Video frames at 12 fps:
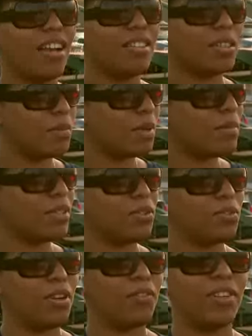I remember
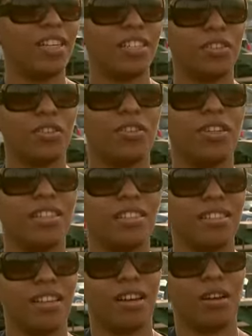to Alberto
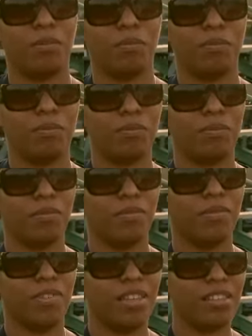is
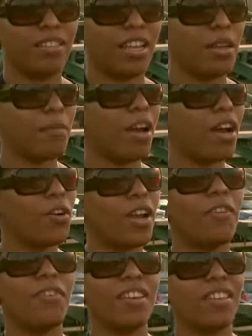staying in my house
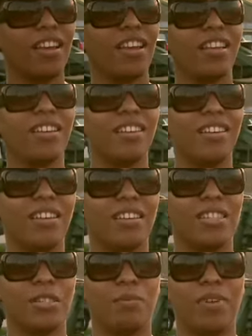every day,
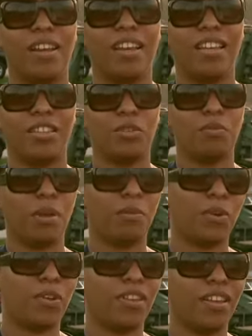is play to my
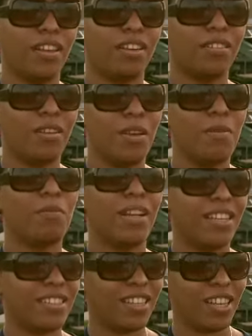brother
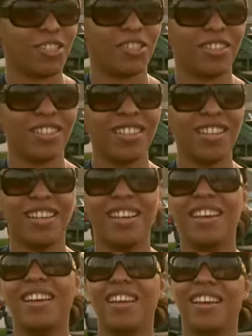PlayStation,
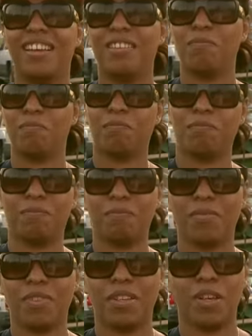and
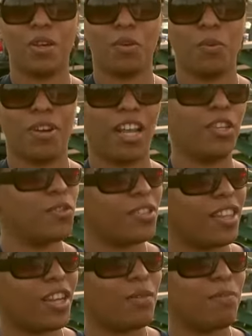when I use
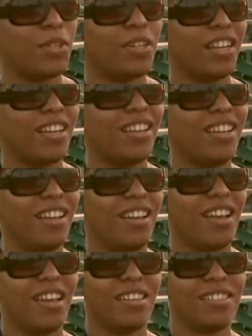the computer,
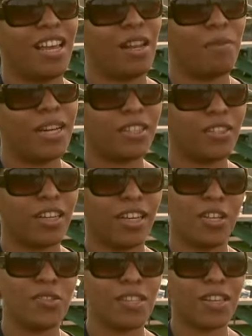and I say, Alberto,
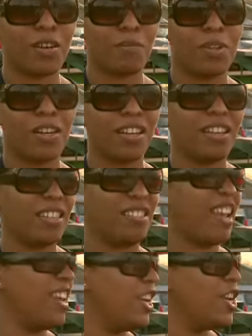can I use the computer? He
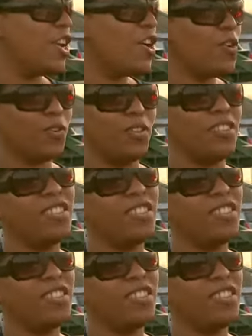say, no,